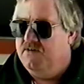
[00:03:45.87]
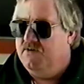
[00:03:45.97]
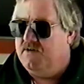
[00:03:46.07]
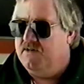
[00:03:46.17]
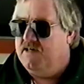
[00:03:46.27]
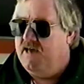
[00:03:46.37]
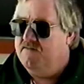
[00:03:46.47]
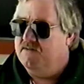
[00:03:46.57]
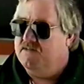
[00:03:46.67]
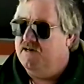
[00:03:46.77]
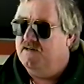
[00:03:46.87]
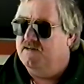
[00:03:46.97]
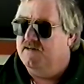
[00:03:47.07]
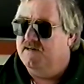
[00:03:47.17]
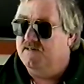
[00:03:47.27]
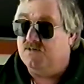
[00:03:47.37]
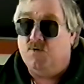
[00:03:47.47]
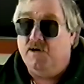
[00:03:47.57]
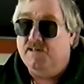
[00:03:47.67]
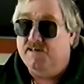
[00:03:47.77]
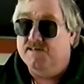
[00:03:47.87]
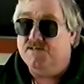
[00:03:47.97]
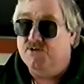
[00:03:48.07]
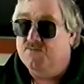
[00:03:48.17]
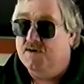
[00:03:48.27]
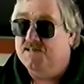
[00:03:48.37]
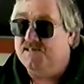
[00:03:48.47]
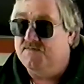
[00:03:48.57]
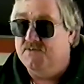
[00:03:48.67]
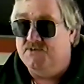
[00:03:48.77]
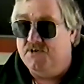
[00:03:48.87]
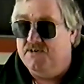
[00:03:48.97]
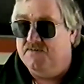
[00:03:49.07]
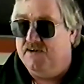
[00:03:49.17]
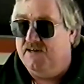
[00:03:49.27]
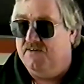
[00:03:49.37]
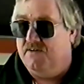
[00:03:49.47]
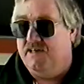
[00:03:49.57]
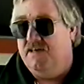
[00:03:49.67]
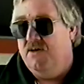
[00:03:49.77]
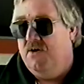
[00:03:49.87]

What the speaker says: you can have it done as quickly as 2 months if you turn it regularly,